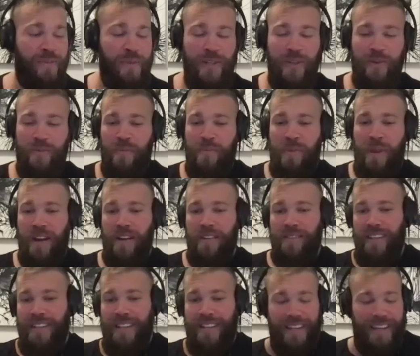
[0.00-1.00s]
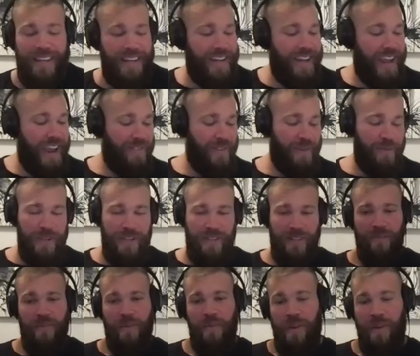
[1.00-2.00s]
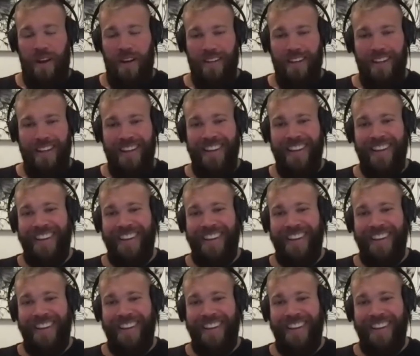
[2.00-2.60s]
too prepared. You can buy some dogs and I'm here.